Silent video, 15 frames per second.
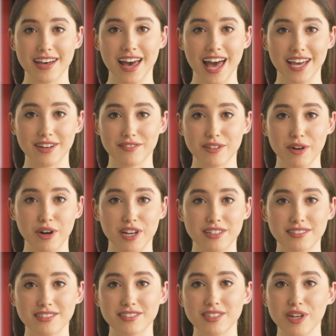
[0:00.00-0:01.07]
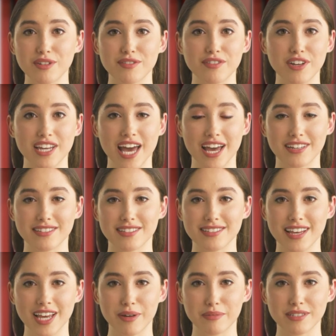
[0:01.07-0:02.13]
And of course, don't forget to
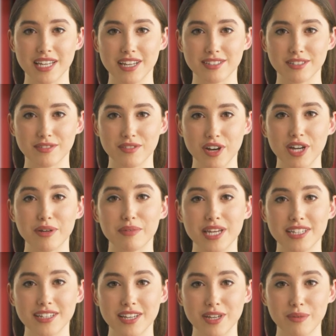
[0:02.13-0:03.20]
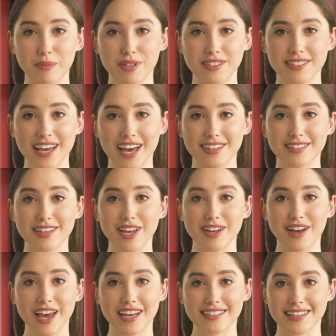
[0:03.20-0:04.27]
set up a test environment with test
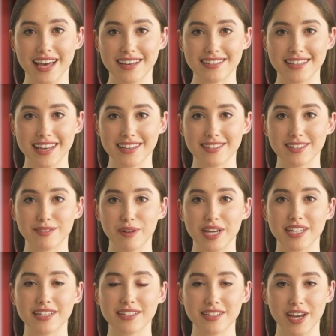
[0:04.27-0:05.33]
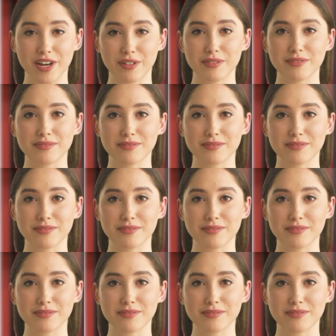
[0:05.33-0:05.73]
data and test cases ready to go.